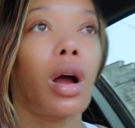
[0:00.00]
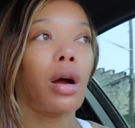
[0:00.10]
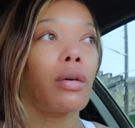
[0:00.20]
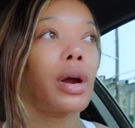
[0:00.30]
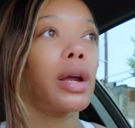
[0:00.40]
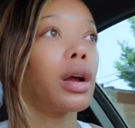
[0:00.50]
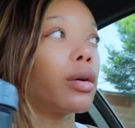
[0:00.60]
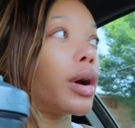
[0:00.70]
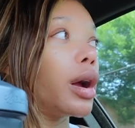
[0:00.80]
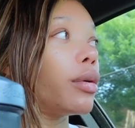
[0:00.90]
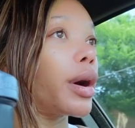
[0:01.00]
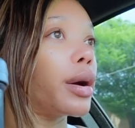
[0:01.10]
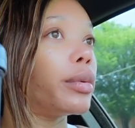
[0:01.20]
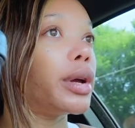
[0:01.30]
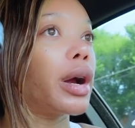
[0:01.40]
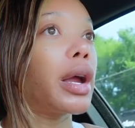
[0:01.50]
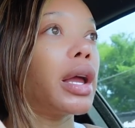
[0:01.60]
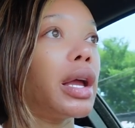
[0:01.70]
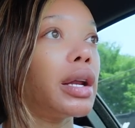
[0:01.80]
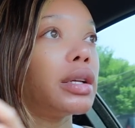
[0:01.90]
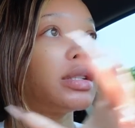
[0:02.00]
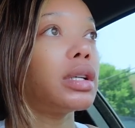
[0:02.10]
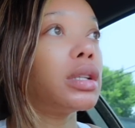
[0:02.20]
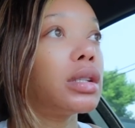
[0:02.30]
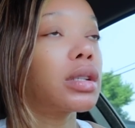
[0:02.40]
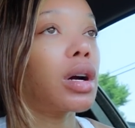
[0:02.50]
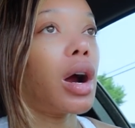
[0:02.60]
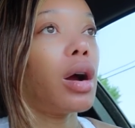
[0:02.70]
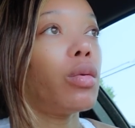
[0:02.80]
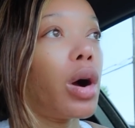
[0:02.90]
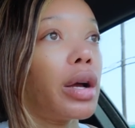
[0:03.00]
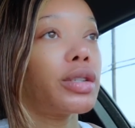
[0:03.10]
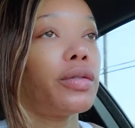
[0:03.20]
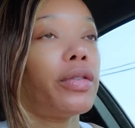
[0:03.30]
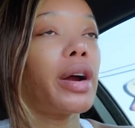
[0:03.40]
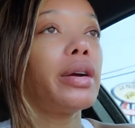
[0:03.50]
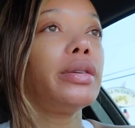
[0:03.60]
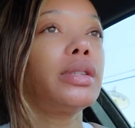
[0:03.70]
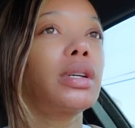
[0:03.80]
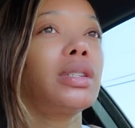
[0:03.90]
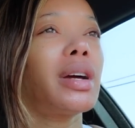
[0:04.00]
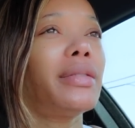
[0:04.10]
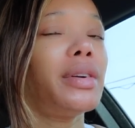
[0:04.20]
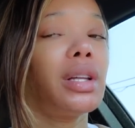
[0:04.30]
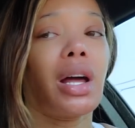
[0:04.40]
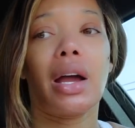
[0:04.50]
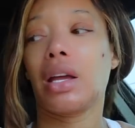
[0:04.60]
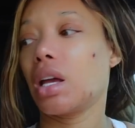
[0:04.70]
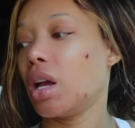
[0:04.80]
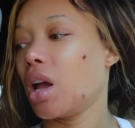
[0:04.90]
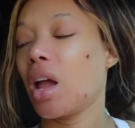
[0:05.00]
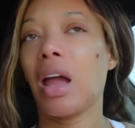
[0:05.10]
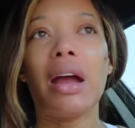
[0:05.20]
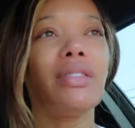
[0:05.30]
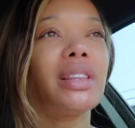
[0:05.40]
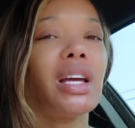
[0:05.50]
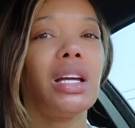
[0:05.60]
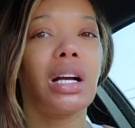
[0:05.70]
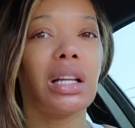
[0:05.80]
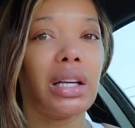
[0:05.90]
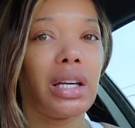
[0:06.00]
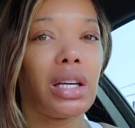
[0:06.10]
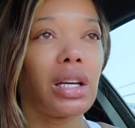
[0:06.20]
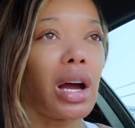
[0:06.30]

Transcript: All right, all right, all right. We are headed to get this car wash first because I feel like everything clean.